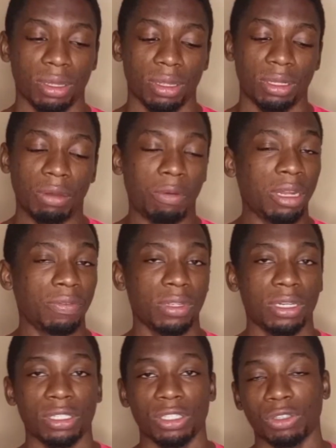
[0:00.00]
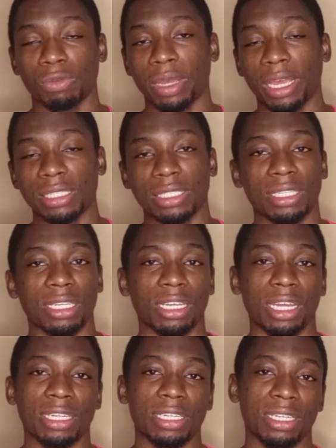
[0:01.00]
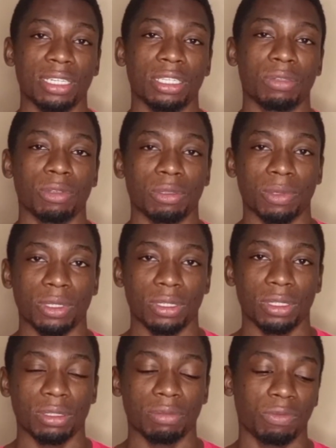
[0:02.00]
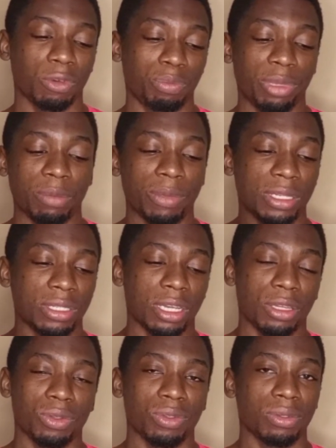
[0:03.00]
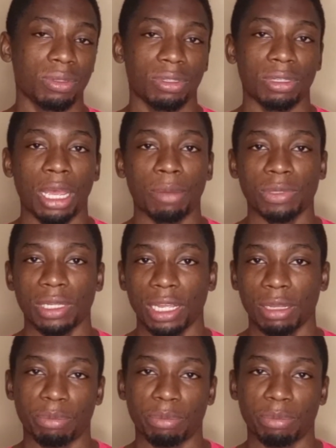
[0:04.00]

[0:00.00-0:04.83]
Now, one of the reasons why I didn't think I needed this was because for payments, I use apps like